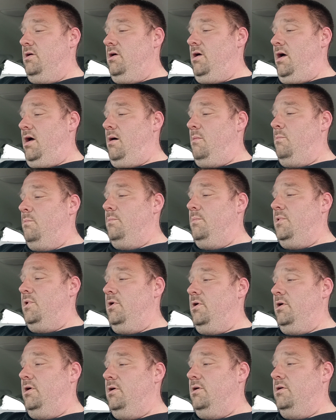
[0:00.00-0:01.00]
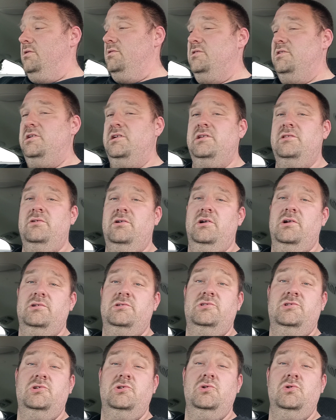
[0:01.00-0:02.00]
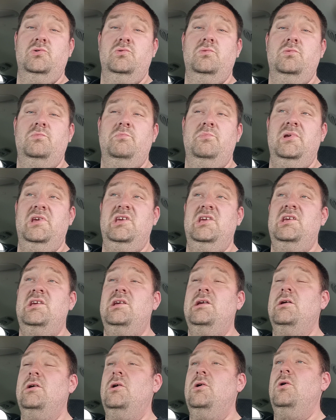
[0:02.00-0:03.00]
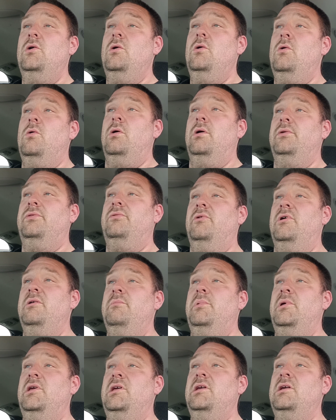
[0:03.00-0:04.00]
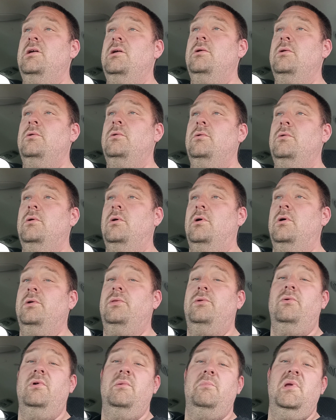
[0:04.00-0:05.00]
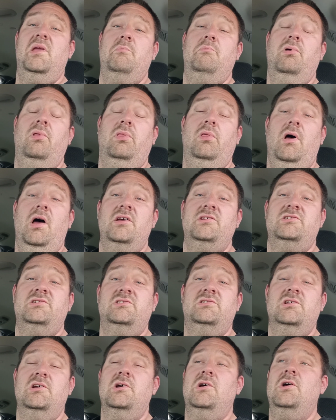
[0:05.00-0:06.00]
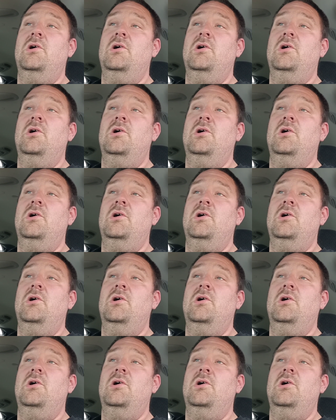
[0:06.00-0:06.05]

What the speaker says: either a 2B or 3B or 3B plus